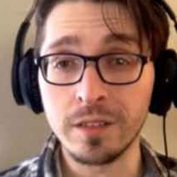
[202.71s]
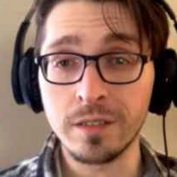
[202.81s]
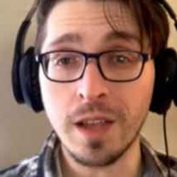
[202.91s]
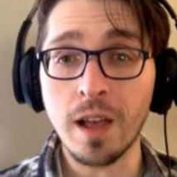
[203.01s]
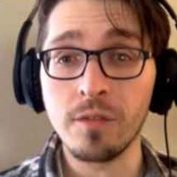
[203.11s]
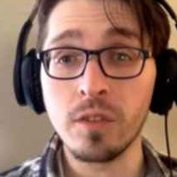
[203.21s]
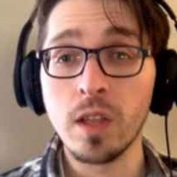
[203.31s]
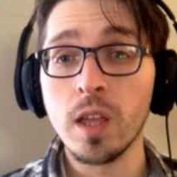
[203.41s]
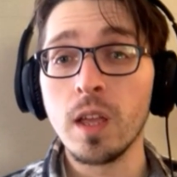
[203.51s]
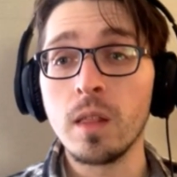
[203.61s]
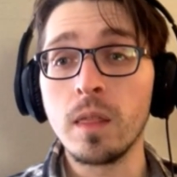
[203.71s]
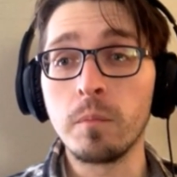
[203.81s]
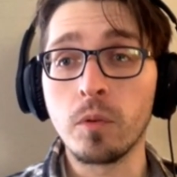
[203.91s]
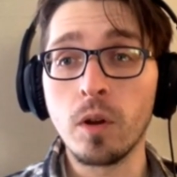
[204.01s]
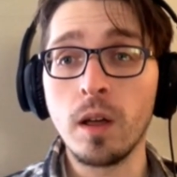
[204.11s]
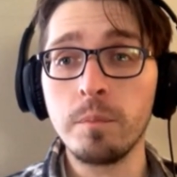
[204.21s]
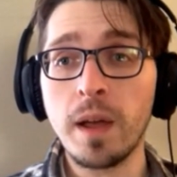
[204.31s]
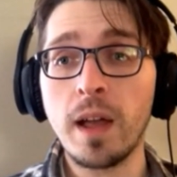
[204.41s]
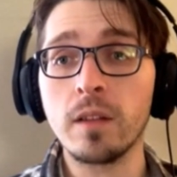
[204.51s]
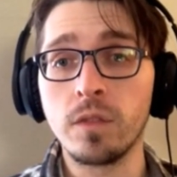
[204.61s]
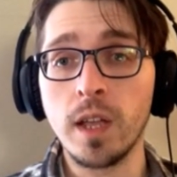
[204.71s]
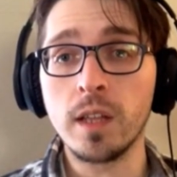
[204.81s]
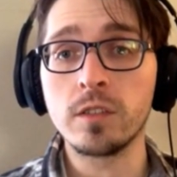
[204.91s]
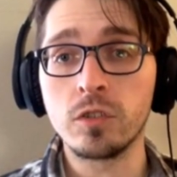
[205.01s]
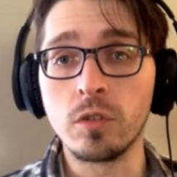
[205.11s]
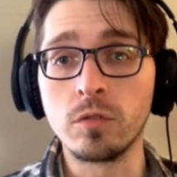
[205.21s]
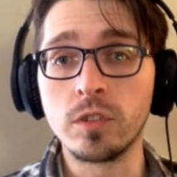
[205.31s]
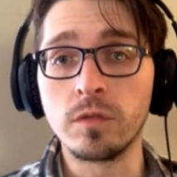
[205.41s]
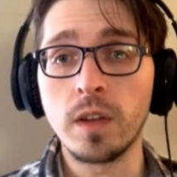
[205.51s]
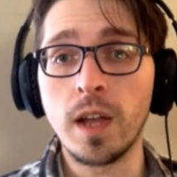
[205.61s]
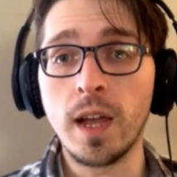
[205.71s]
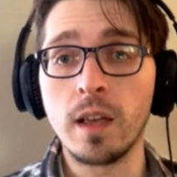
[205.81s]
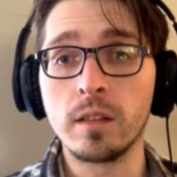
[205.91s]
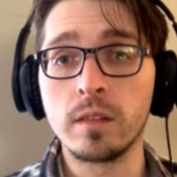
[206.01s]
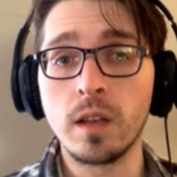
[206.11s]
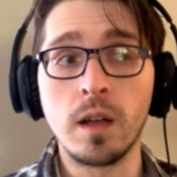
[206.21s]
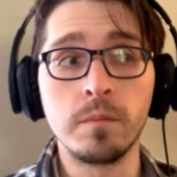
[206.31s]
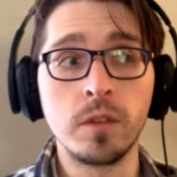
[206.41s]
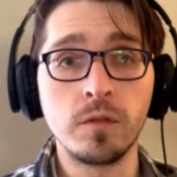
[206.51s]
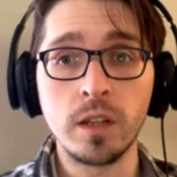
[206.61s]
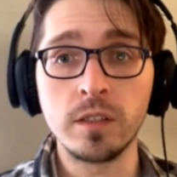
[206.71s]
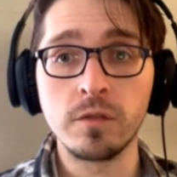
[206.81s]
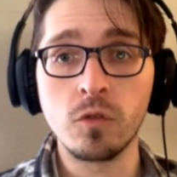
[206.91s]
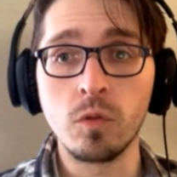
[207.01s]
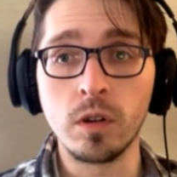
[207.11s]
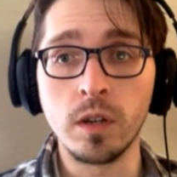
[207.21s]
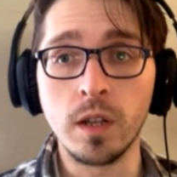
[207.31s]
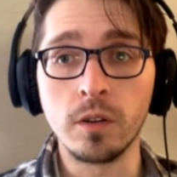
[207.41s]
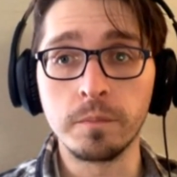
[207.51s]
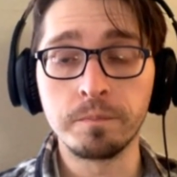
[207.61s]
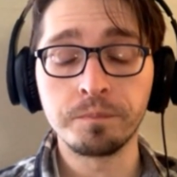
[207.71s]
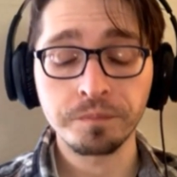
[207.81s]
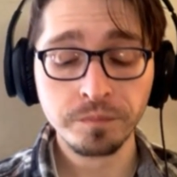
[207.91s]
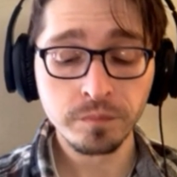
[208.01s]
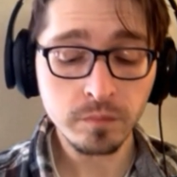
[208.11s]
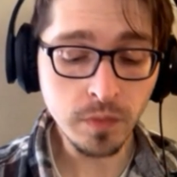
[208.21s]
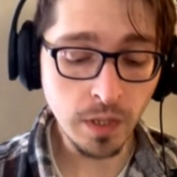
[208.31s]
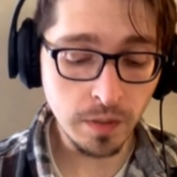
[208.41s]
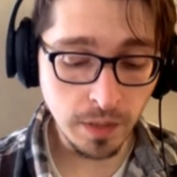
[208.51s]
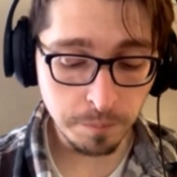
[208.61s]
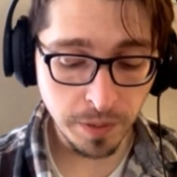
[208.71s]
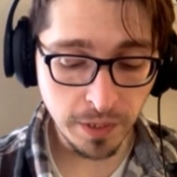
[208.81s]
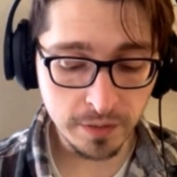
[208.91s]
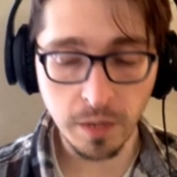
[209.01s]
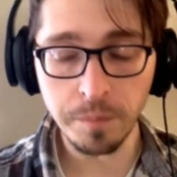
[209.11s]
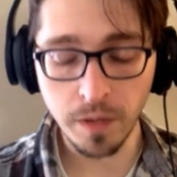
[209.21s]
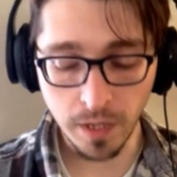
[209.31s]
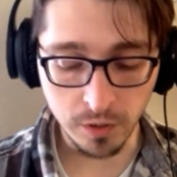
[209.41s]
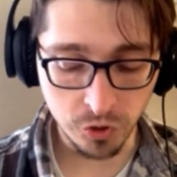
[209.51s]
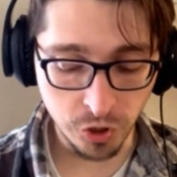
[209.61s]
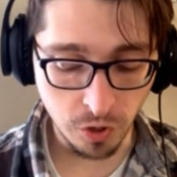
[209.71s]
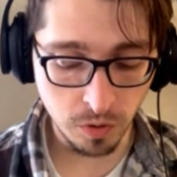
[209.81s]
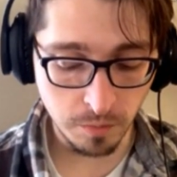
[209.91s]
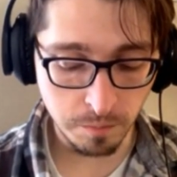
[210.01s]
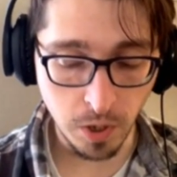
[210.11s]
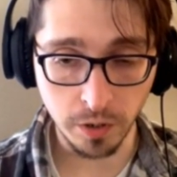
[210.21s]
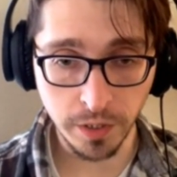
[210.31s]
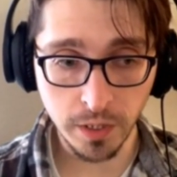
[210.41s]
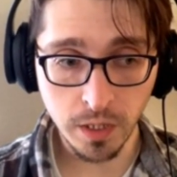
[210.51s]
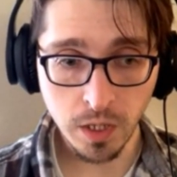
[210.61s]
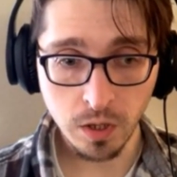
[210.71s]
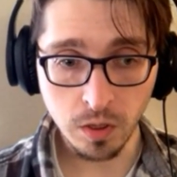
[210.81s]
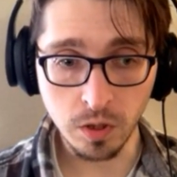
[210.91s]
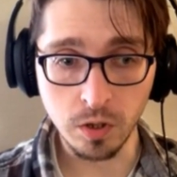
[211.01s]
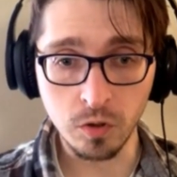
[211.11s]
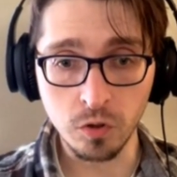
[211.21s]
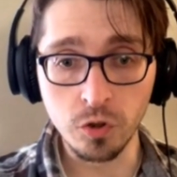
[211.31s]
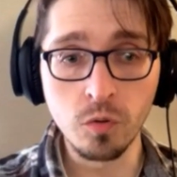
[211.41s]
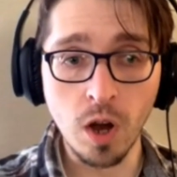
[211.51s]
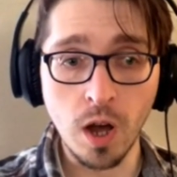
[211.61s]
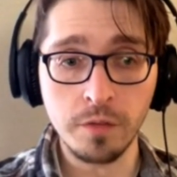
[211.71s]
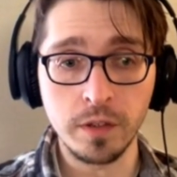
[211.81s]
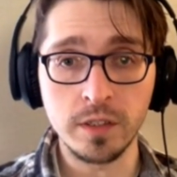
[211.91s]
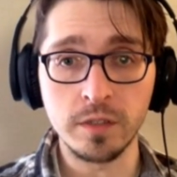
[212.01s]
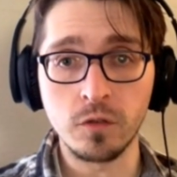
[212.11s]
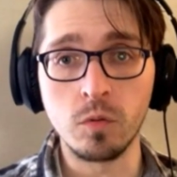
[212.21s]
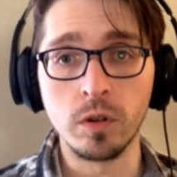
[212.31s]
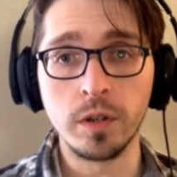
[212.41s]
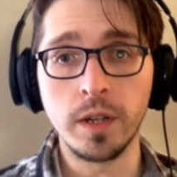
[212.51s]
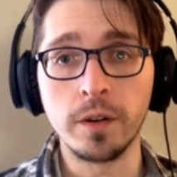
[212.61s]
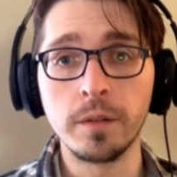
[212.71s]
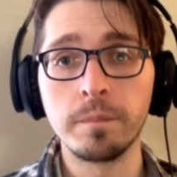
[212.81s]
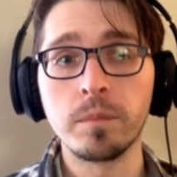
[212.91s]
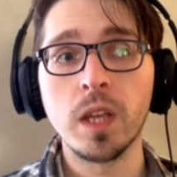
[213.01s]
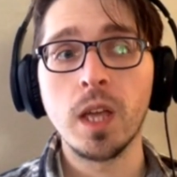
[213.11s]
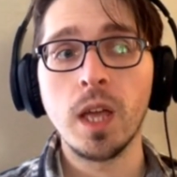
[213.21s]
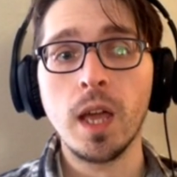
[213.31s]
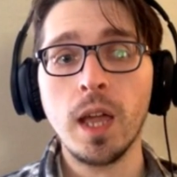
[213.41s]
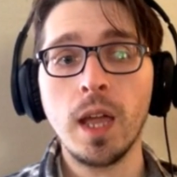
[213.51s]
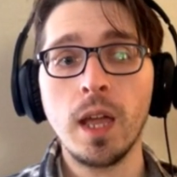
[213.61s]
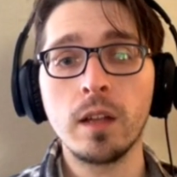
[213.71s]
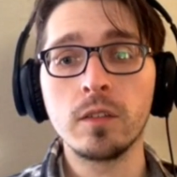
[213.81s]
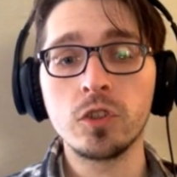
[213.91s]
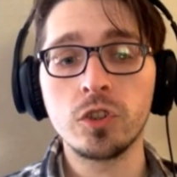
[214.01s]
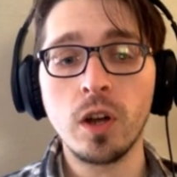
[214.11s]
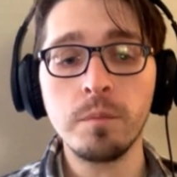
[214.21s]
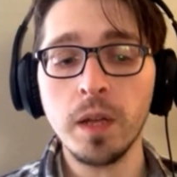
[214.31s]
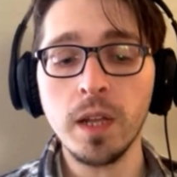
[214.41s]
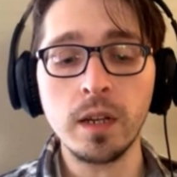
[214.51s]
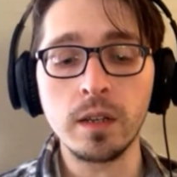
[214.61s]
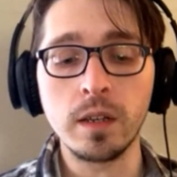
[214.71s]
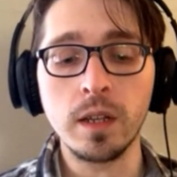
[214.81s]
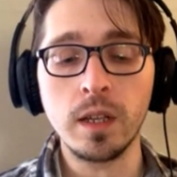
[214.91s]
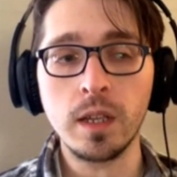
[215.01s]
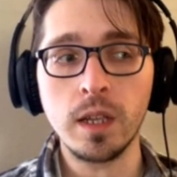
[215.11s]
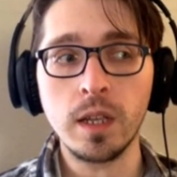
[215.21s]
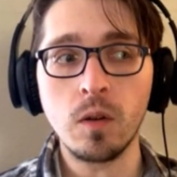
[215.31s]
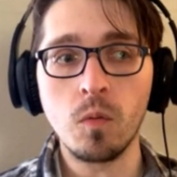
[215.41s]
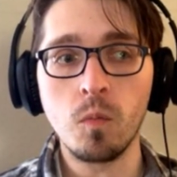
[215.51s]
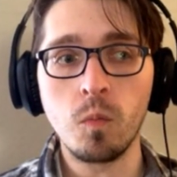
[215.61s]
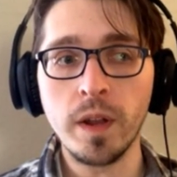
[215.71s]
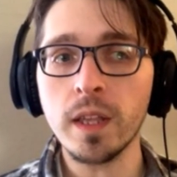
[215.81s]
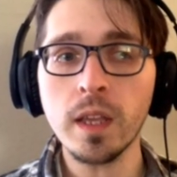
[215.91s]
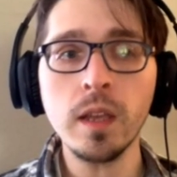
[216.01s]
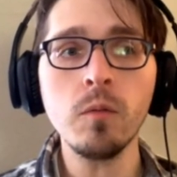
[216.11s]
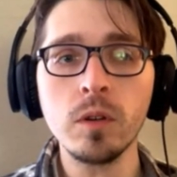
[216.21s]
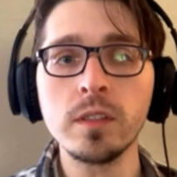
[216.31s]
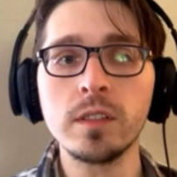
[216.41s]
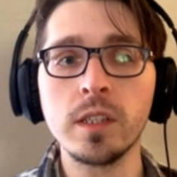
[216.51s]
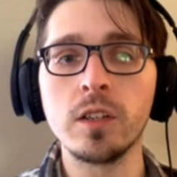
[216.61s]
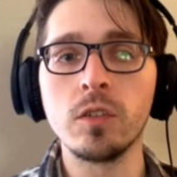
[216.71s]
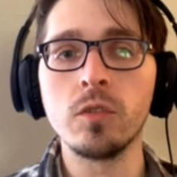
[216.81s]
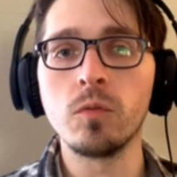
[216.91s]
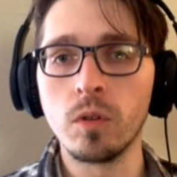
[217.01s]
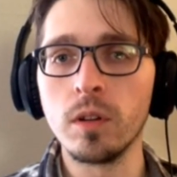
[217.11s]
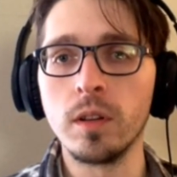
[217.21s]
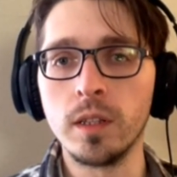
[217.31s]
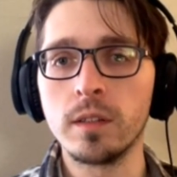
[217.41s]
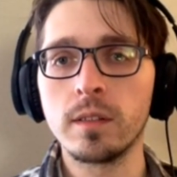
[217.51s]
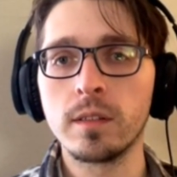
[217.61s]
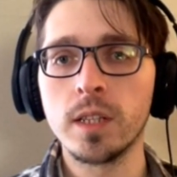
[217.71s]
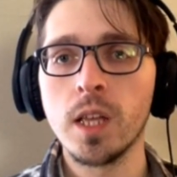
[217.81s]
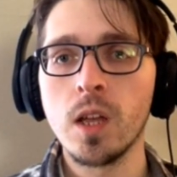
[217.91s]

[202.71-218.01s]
staff. They brought back Vance Joseph as defensive coordinator. They picked up Joe Lombardi, the new offensive coordinator. And Sean Payton, when he was in New Orleans,